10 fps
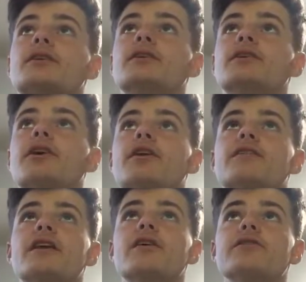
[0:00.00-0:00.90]
Curtis
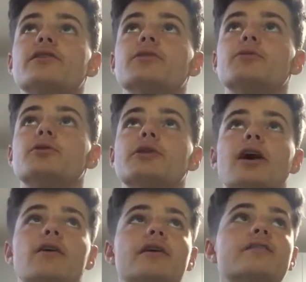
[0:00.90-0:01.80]
Nelson on the ball
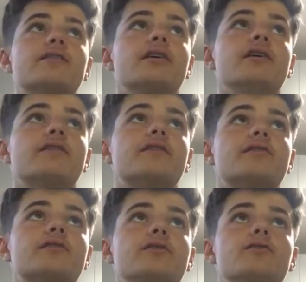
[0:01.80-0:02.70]
now, inside
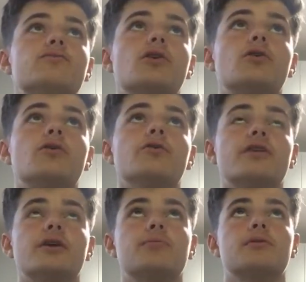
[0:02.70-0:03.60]
to Rolls, and
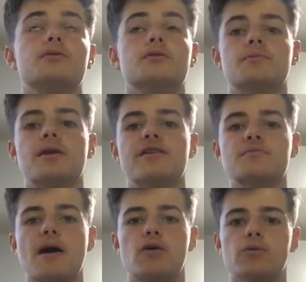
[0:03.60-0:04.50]
he plays
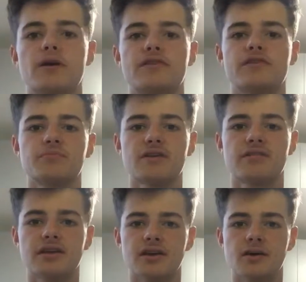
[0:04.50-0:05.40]
about all the way to
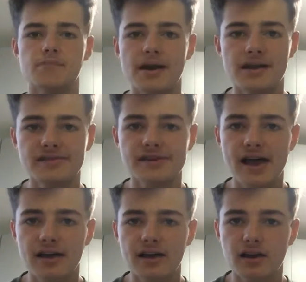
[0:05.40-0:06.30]
Smithy.
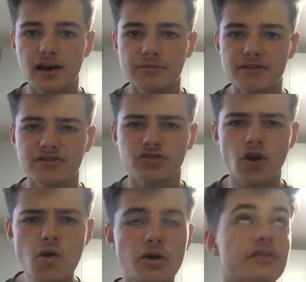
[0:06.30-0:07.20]
Mendez-Lang has been
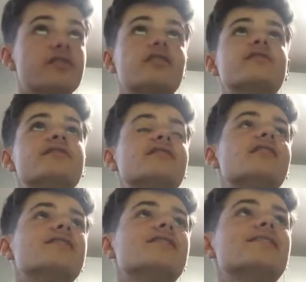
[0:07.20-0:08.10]
so good since
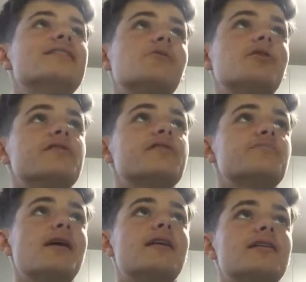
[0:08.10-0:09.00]
he's come on, says
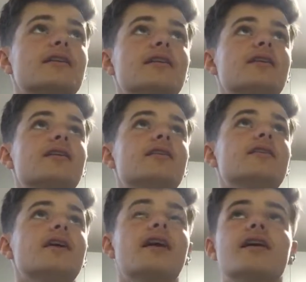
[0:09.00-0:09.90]
Ben.
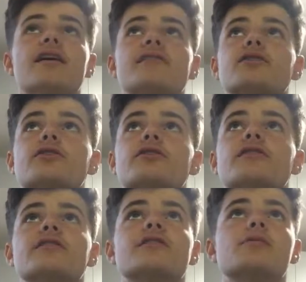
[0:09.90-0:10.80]
Yeah, he has looked good
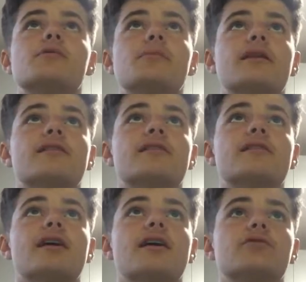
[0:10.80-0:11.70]
since he's come on.
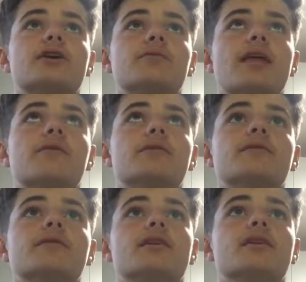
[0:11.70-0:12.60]
Mendez-Lang agreed with
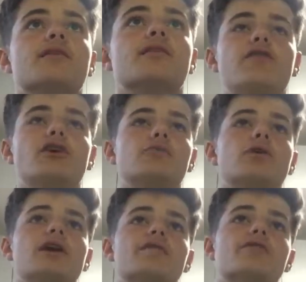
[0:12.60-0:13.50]
that one.
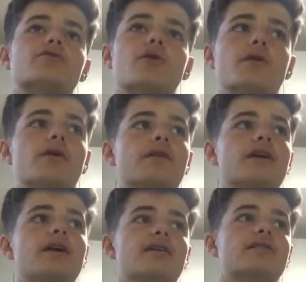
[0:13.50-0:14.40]
Fulham will have a throw-in
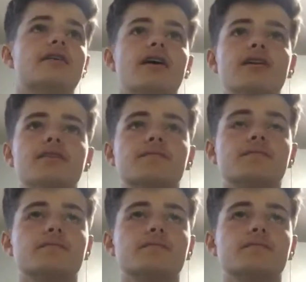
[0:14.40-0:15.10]
on the near side.